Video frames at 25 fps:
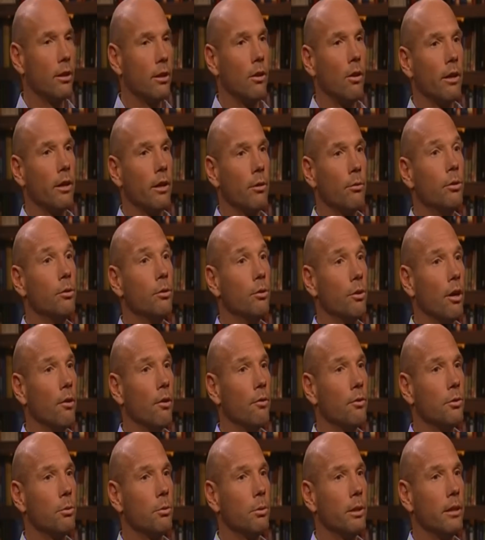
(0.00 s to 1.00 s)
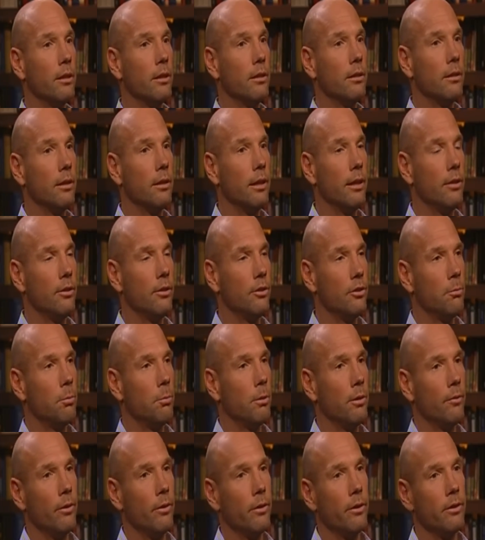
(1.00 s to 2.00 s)
it like a real golf swing mm-hmm. and just
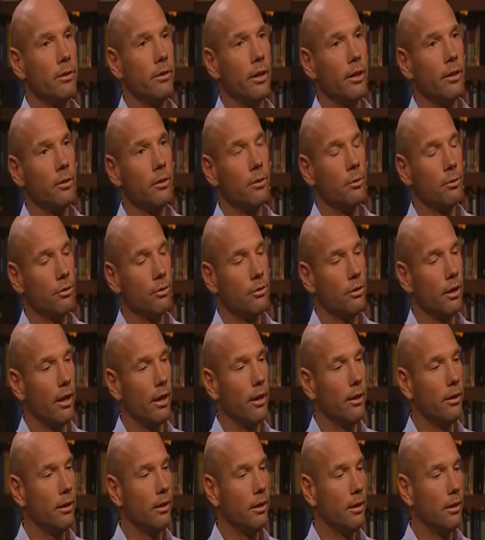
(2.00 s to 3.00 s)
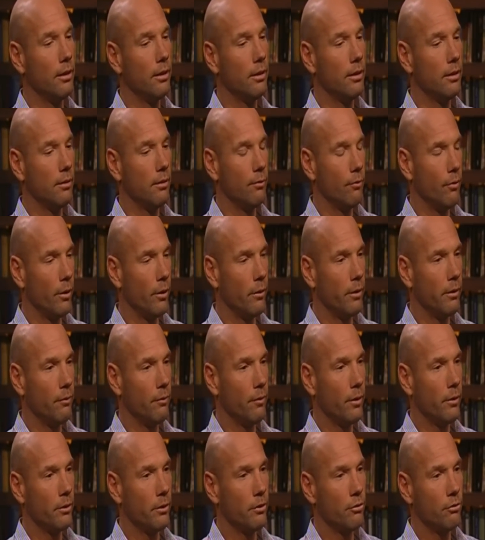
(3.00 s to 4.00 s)
be very technical. So very,
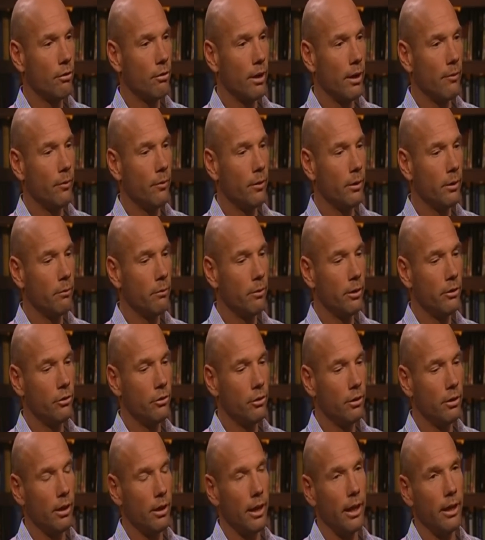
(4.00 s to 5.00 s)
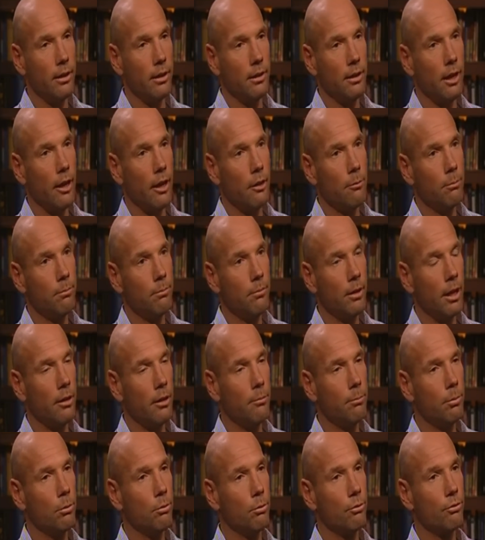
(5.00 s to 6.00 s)
very straight, very rigid, and
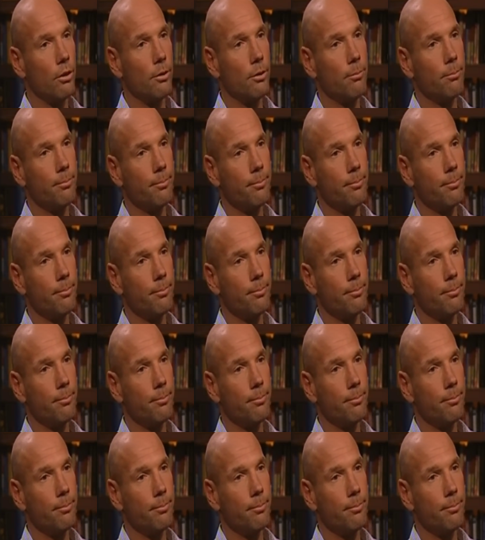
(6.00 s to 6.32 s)
low ball drop.